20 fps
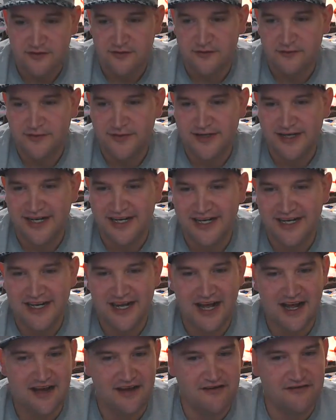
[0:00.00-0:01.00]
We'd
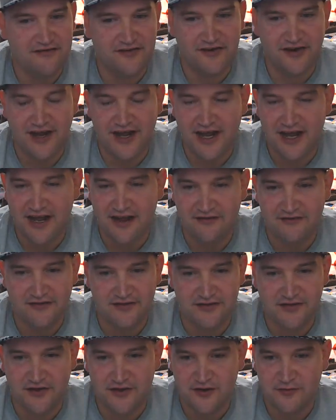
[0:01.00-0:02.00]
never
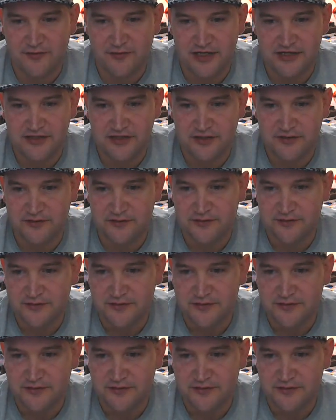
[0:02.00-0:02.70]
ever talk about you.